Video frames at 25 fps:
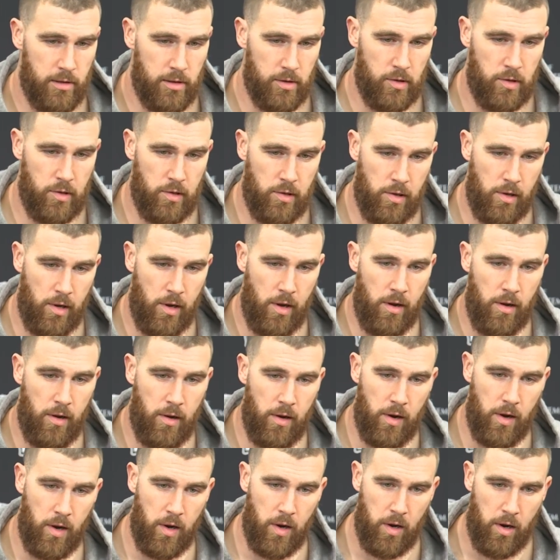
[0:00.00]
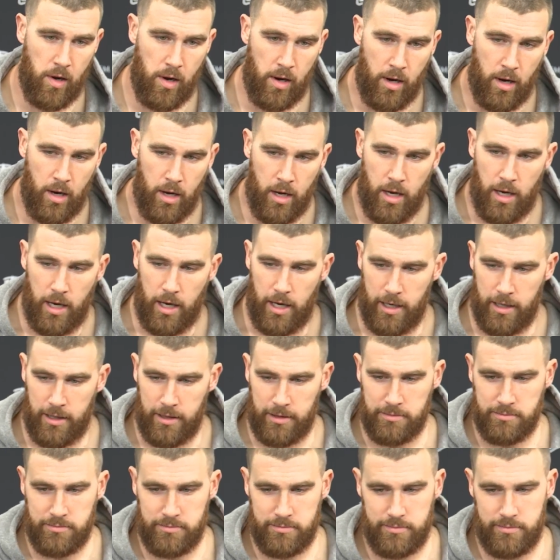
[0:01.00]
fired up?
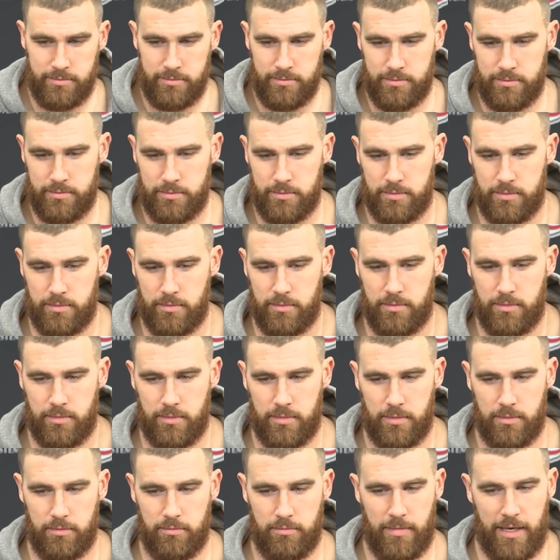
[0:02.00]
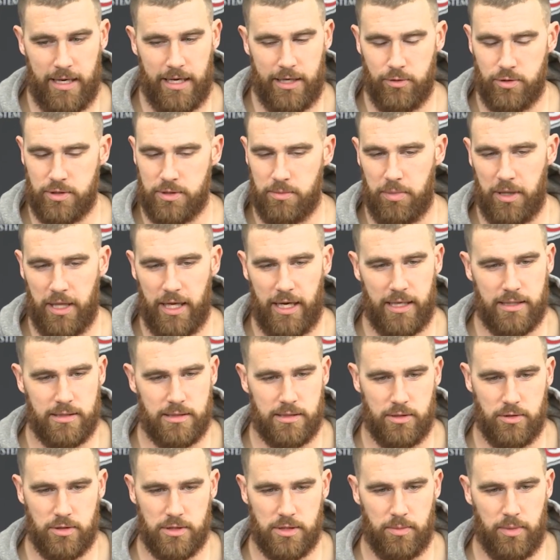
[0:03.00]
Um, man, it was a
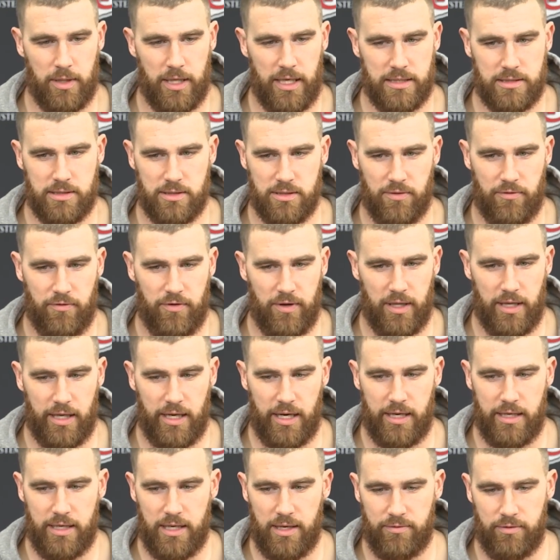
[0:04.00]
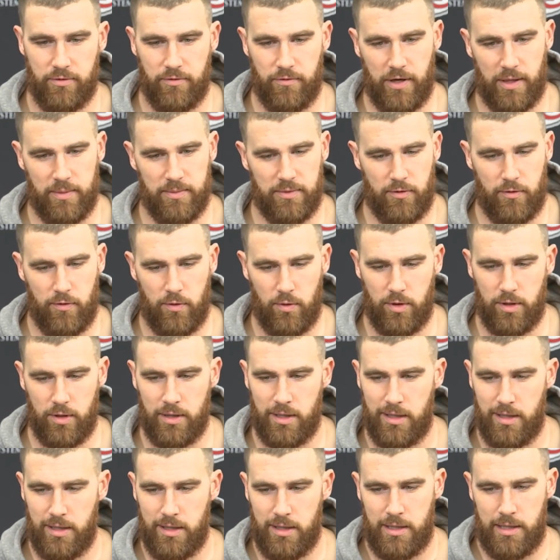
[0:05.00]
blast. It was a blast. It was a feeling I had never felt before.
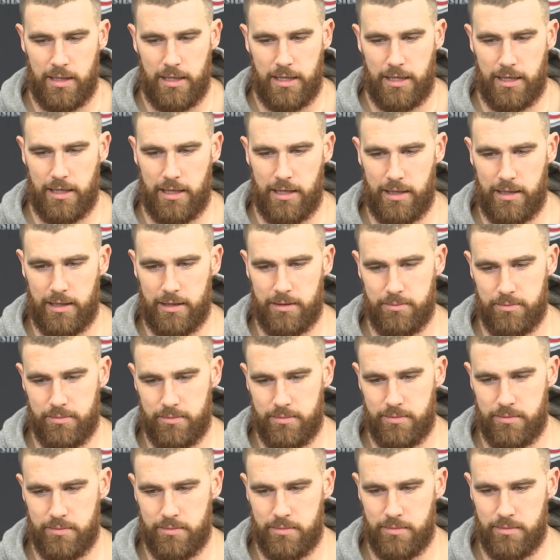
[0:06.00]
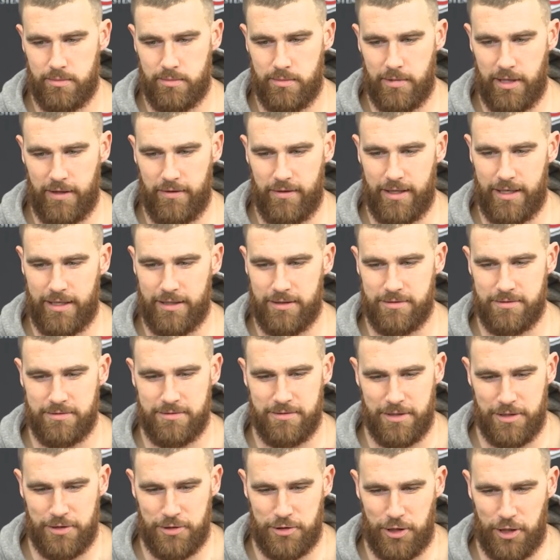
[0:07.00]
Um, and then
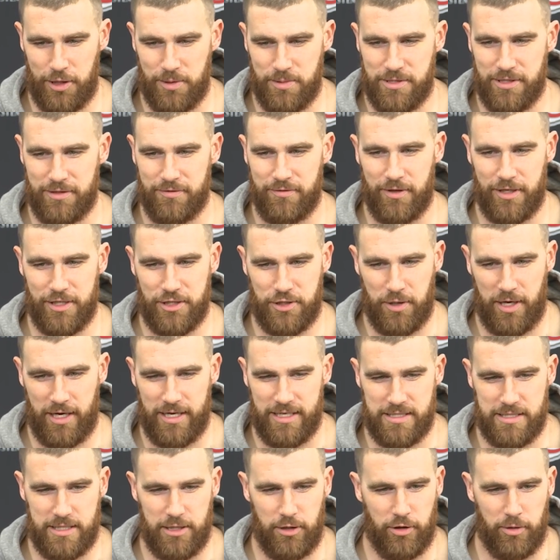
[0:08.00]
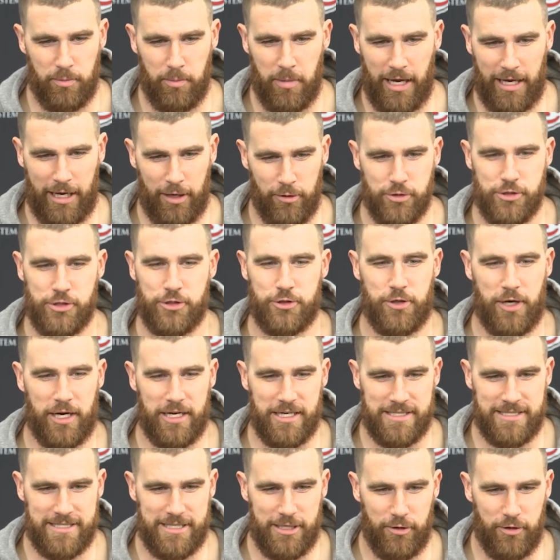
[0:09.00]
in terms of uh, trying to steal the mic, I wasn't trying
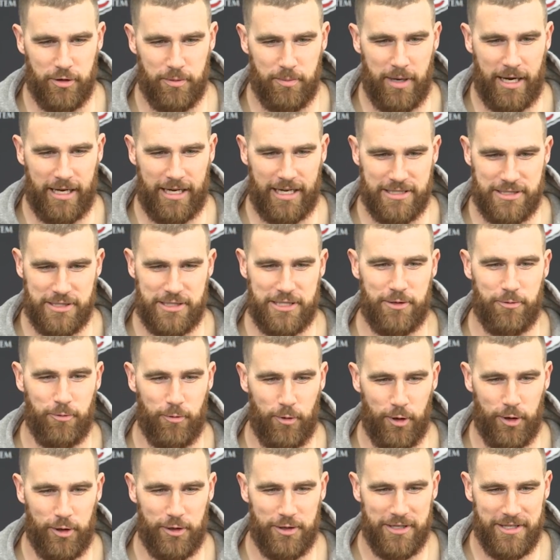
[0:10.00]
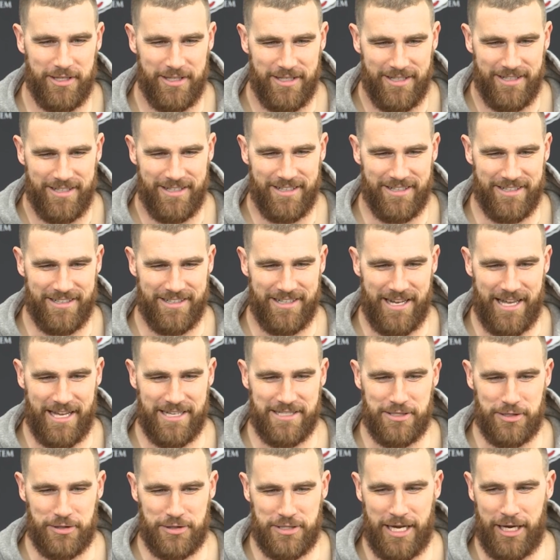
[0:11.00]
to steal the mic. I just didn't want uh,
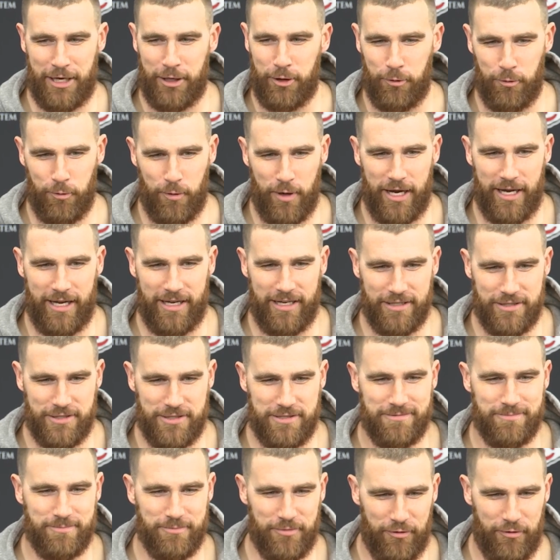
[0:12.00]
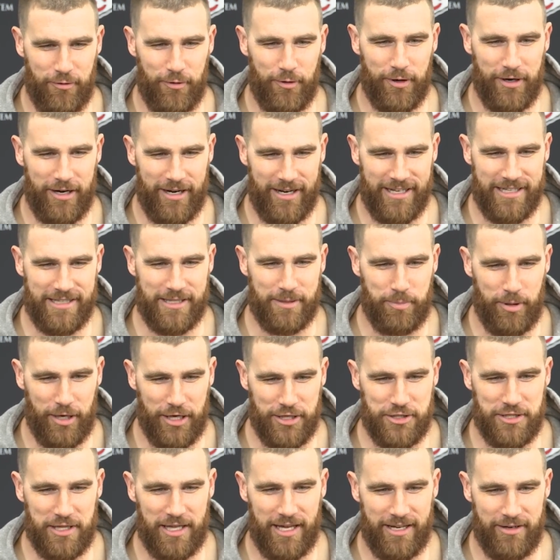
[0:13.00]
Nantz to take it away before I hit the
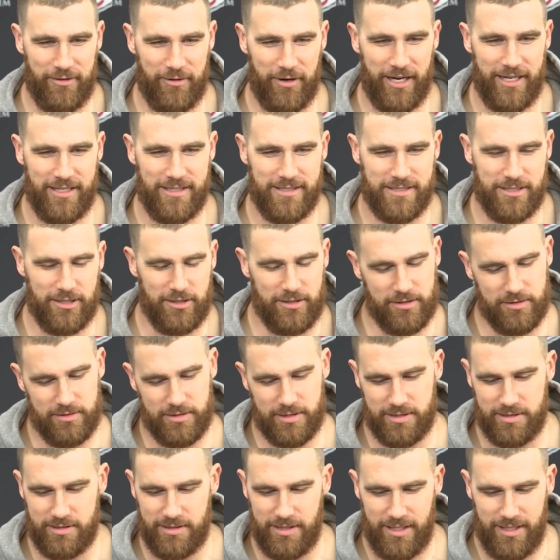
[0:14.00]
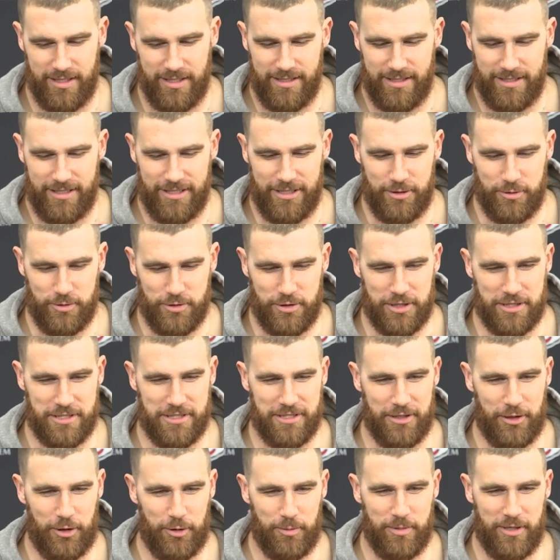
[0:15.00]
punchline, right? So it was, it was just
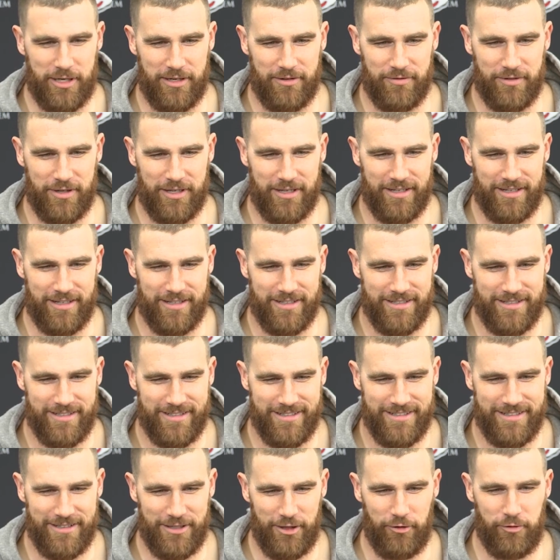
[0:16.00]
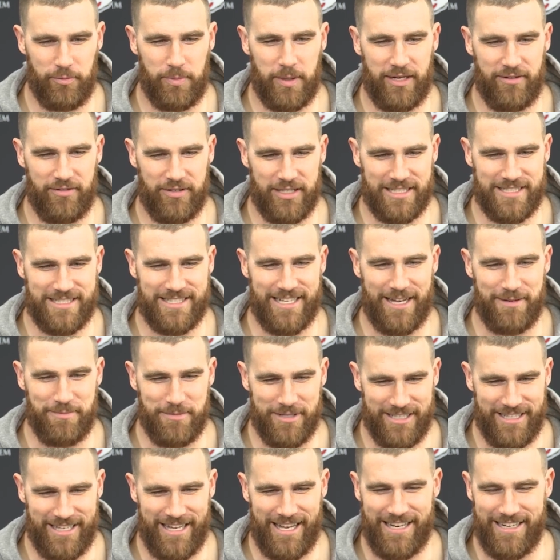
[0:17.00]
a little bit of a little bit of
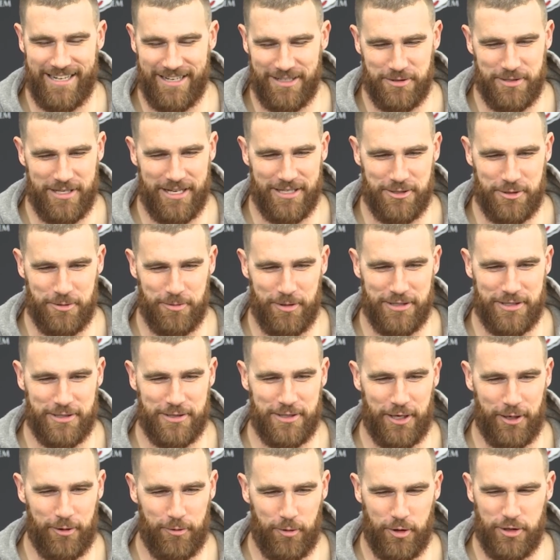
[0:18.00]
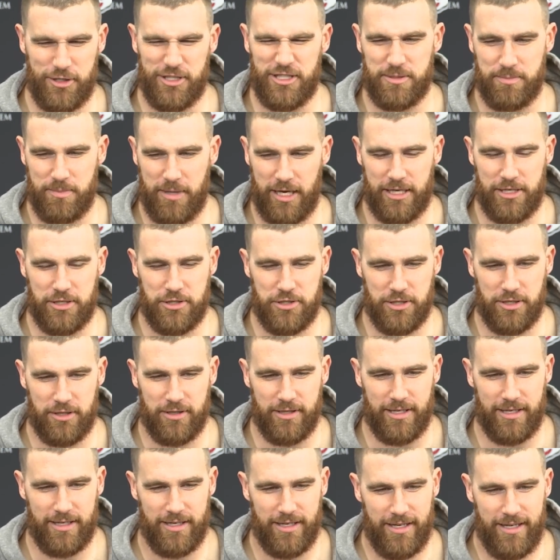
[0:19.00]
excitement. Yeah, not not so much a tug of war, just making sure
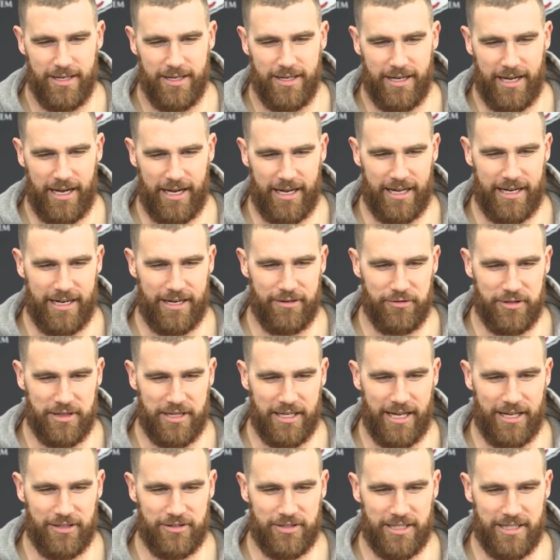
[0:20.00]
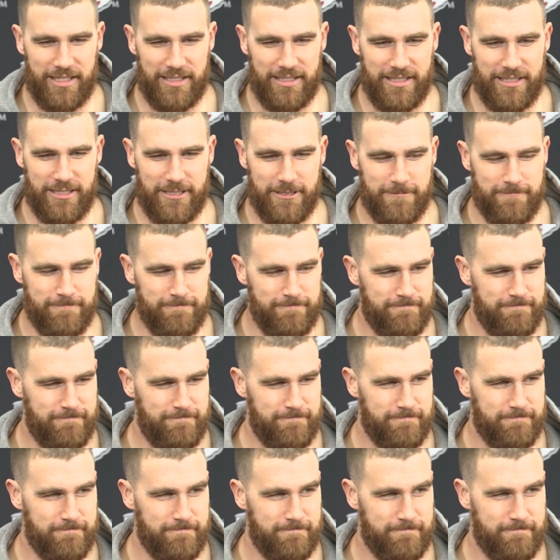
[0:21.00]
that I got everything out that I needed.
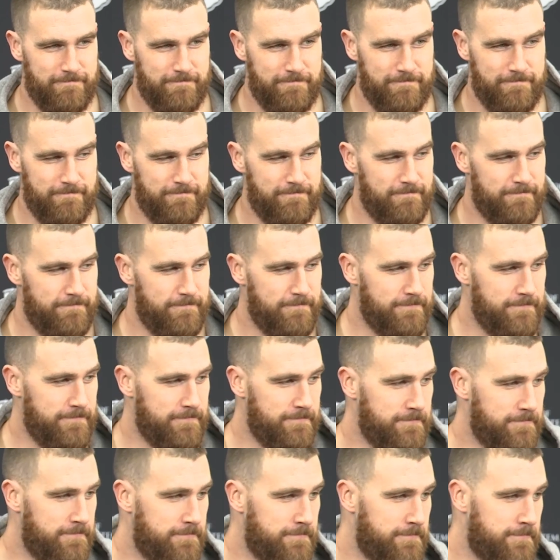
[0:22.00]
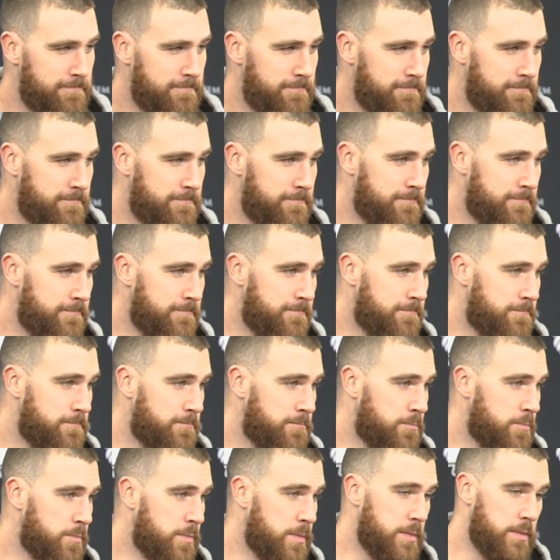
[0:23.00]
How long you been sitting on that Beastie Boys
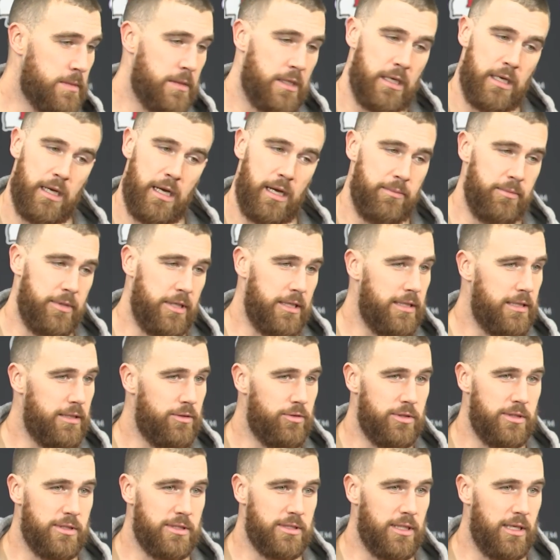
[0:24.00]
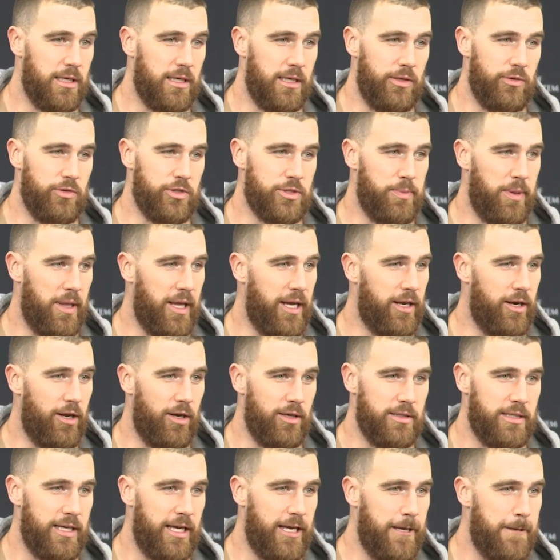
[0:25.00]
reference? I mean, it was uh, it was playing
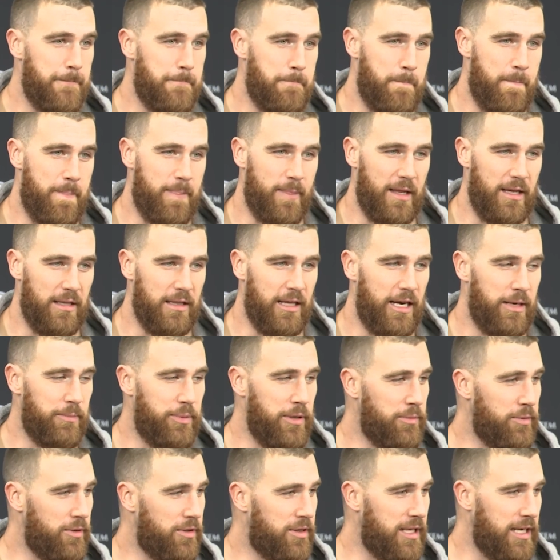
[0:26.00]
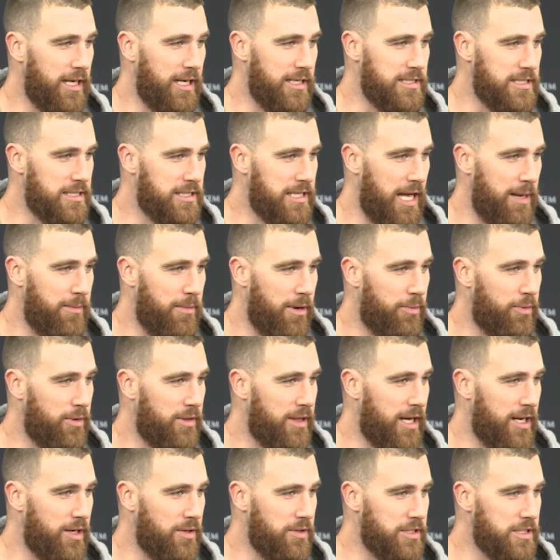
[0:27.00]
all day. A lot of people think I just came up with
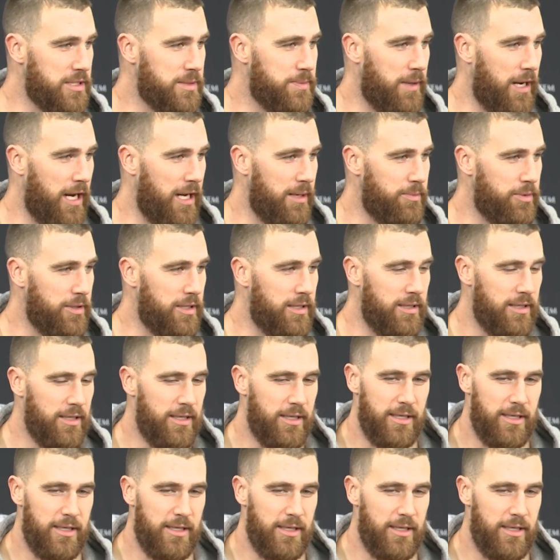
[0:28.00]
that on the spot, but